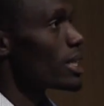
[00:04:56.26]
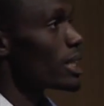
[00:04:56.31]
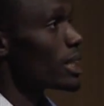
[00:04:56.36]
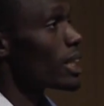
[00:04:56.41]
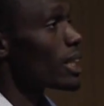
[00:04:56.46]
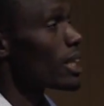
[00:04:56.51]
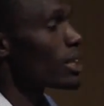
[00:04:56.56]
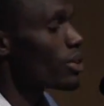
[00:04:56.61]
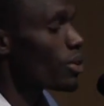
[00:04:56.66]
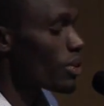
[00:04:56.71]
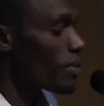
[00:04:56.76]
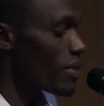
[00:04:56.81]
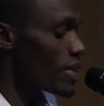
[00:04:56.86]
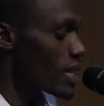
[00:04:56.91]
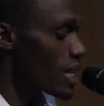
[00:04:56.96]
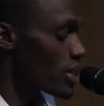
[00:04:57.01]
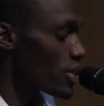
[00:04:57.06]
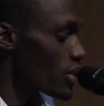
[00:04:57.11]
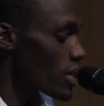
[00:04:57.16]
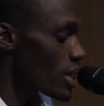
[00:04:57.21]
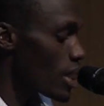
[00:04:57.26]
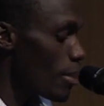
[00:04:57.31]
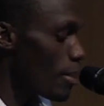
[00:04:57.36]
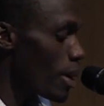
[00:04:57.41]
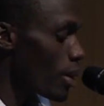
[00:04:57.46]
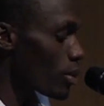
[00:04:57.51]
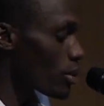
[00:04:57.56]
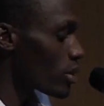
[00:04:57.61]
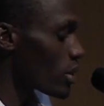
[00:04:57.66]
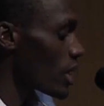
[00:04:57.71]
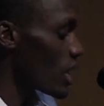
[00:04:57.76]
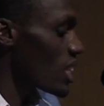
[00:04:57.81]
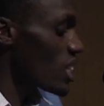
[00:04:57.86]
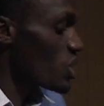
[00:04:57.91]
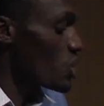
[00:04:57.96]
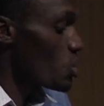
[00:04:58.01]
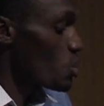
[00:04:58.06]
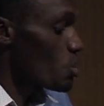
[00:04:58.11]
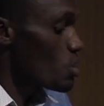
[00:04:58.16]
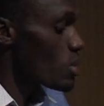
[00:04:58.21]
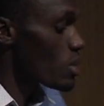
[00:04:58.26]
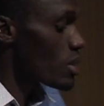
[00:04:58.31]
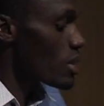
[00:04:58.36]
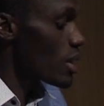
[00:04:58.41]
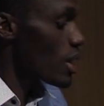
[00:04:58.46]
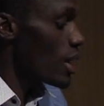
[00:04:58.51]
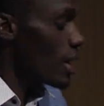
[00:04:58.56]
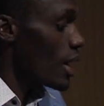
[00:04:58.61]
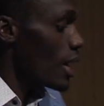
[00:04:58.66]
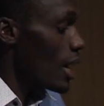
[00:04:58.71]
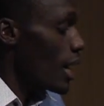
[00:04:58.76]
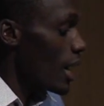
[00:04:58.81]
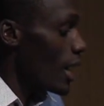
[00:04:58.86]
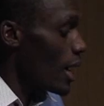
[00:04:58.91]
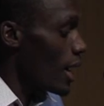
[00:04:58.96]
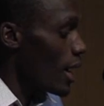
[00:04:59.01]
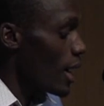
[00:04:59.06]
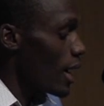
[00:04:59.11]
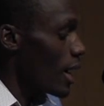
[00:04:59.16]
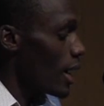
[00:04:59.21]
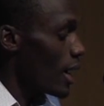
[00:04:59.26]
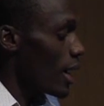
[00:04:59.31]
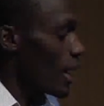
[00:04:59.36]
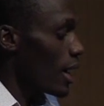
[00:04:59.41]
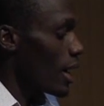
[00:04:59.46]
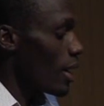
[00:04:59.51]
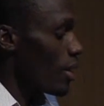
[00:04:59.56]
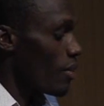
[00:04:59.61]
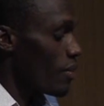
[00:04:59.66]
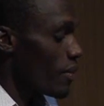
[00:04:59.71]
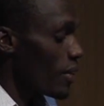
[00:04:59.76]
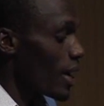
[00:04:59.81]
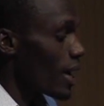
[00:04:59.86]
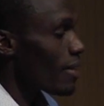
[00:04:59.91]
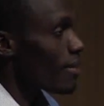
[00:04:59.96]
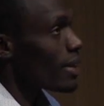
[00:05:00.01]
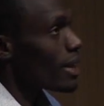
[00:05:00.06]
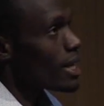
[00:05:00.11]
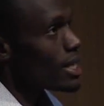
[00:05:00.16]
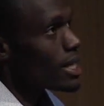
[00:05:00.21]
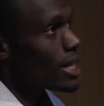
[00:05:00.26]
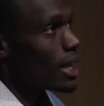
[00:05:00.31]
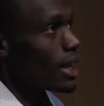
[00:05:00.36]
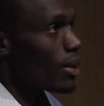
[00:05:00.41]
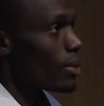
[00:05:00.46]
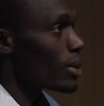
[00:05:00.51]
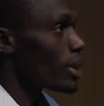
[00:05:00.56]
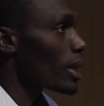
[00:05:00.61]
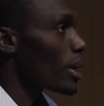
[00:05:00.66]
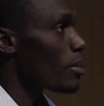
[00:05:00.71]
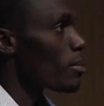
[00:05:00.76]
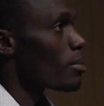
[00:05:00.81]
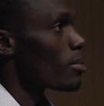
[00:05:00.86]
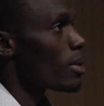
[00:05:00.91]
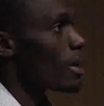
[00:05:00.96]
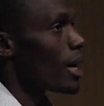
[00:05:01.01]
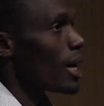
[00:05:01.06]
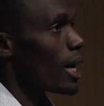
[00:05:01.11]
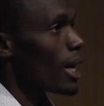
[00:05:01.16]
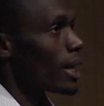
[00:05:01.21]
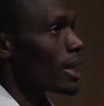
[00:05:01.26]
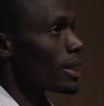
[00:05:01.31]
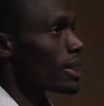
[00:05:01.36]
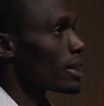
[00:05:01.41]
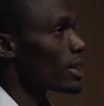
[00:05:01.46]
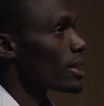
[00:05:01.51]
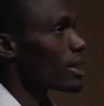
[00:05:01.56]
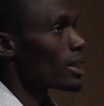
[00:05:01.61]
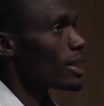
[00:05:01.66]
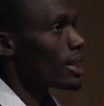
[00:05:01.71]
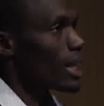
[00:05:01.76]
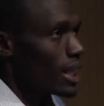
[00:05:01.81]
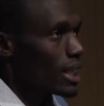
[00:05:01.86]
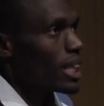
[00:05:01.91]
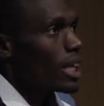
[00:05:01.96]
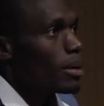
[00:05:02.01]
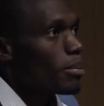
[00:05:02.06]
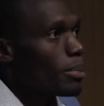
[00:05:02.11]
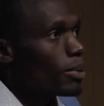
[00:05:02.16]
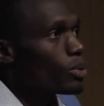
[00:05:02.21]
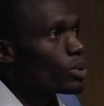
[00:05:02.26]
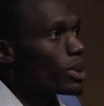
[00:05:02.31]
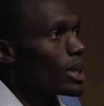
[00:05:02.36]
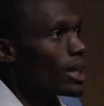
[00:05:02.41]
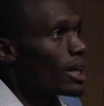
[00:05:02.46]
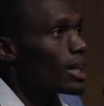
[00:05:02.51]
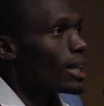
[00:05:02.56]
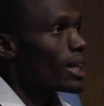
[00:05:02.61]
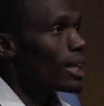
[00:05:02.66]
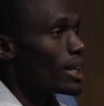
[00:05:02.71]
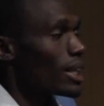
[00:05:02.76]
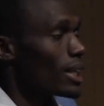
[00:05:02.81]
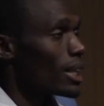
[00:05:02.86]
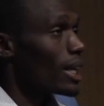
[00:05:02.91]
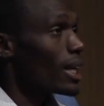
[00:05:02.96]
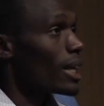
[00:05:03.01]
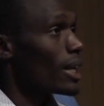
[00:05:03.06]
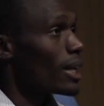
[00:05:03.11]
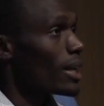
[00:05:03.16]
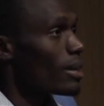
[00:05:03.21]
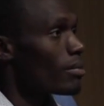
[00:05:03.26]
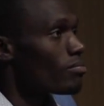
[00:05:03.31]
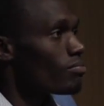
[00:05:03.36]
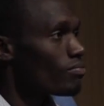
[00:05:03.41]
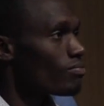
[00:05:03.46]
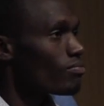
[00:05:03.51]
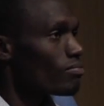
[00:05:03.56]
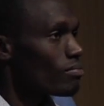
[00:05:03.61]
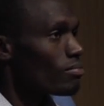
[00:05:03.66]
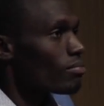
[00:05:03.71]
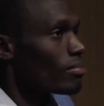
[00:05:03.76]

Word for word: generate conversations about the issues uh, of governance around them, and that can put the, the,